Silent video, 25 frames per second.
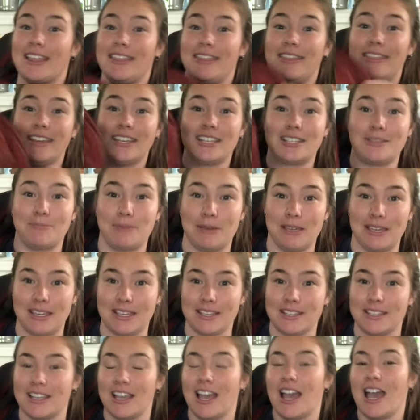this
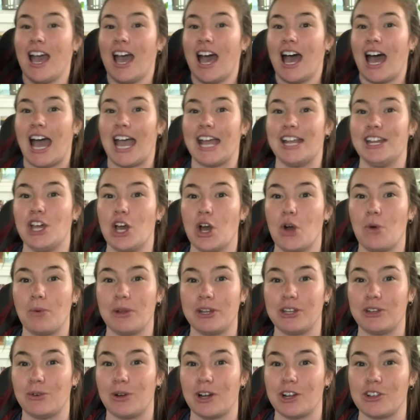piece, I know
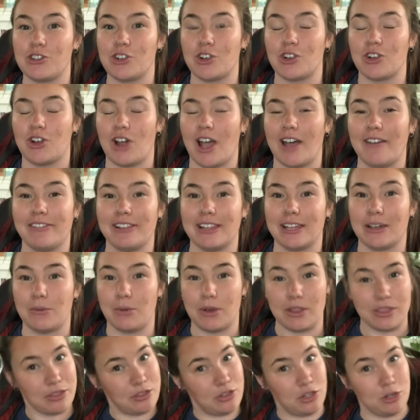when you are traveling
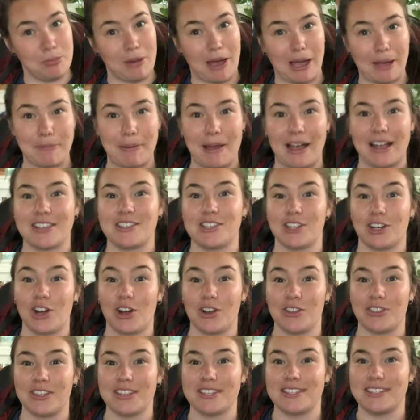with two backpacks that
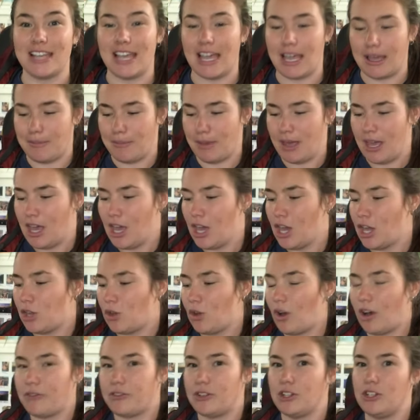aren't the same, you
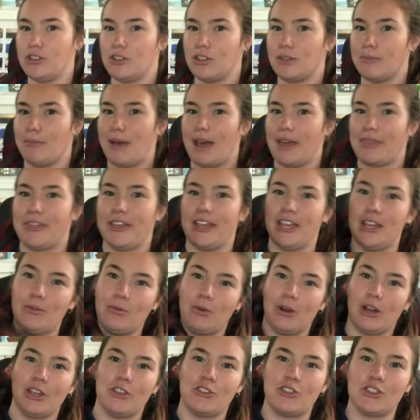often do the method
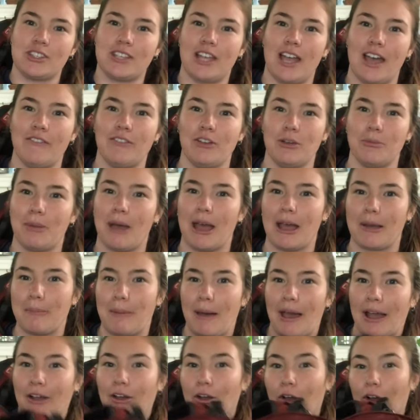where you just have your
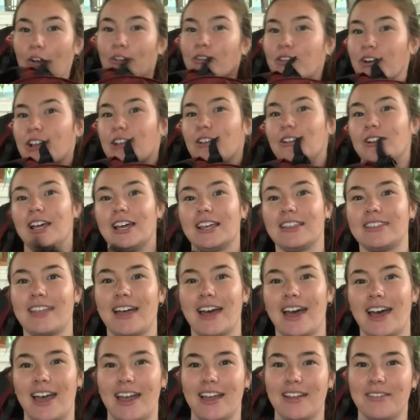backpack over you like
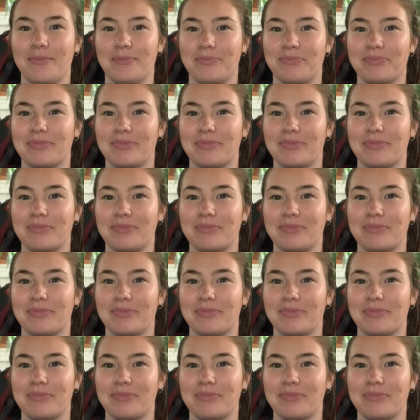that.